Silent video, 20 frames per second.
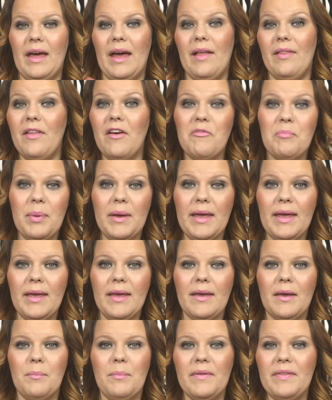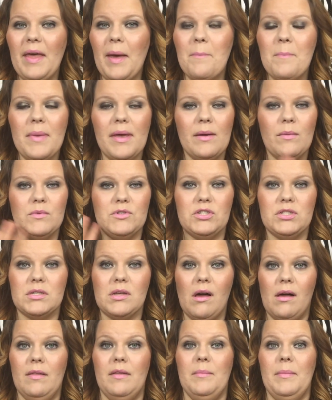I love pink, but that mint was just
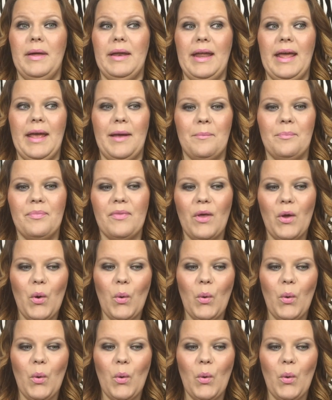calling my name.